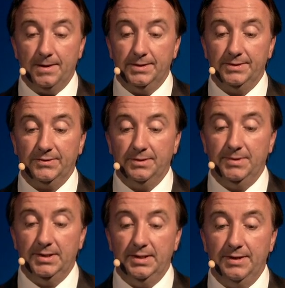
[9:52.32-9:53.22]
I've got a
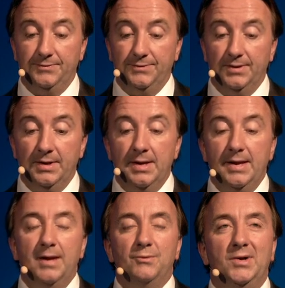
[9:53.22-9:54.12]
minute left.
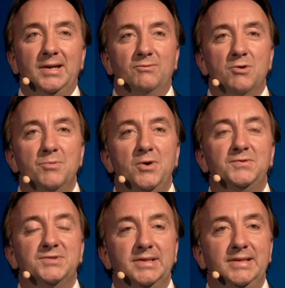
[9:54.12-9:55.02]
It really
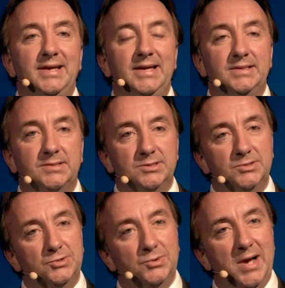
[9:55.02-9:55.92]
removes the need
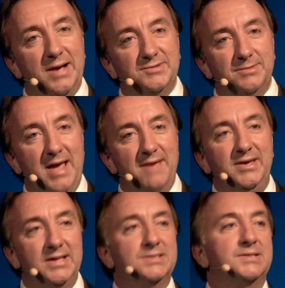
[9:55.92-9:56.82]
to have some
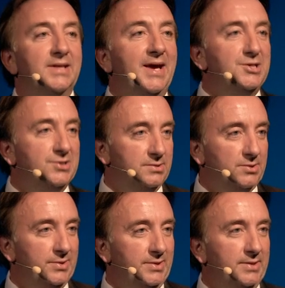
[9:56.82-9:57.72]
heavy installation,
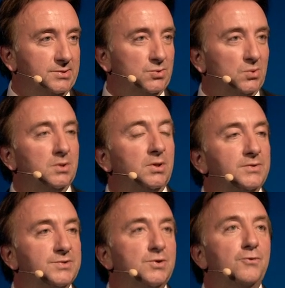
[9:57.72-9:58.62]
so install a lot
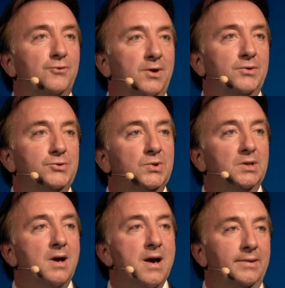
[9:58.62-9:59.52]
of software on your
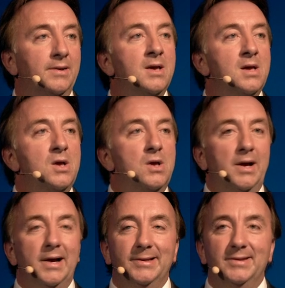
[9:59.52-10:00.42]
client.
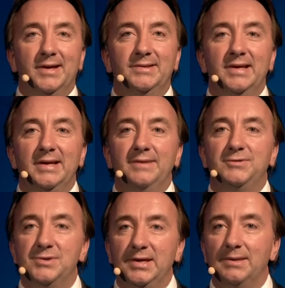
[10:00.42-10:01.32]
And if
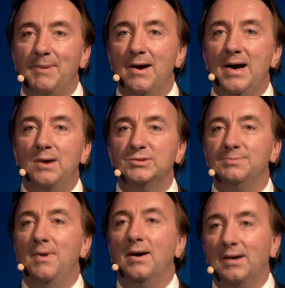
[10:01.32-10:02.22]
you think about how
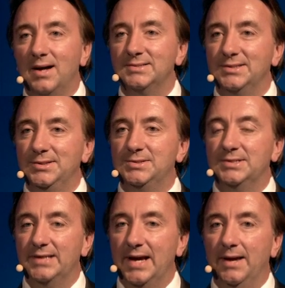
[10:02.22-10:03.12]
smart cards are used
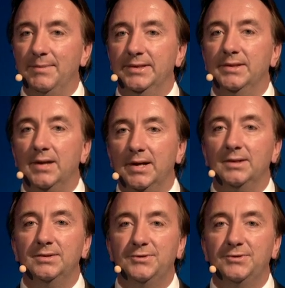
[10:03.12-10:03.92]
today, I mean, a lot of